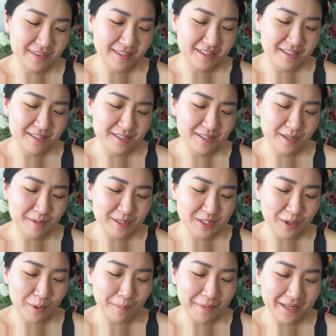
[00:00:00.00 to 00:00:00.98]
So I was
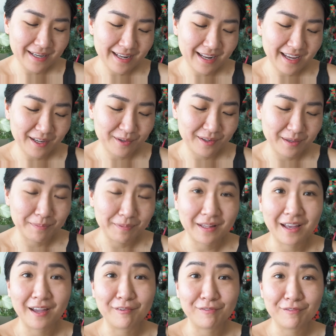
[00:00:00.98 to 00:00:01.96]
hoping that I could apply
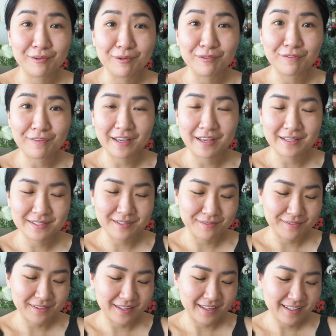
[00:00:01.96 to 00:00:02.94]
a full face of
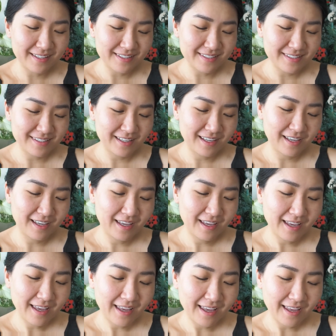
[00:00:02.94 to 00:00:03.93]
this
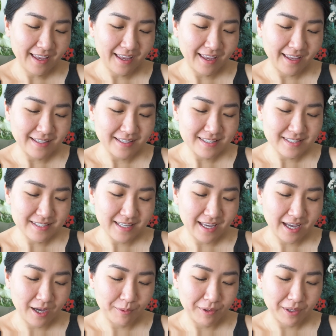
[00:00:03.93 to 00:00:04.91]
and see
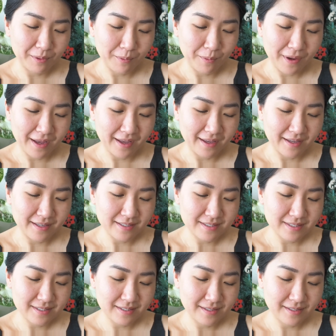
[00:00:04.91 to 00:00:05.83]
how it wears.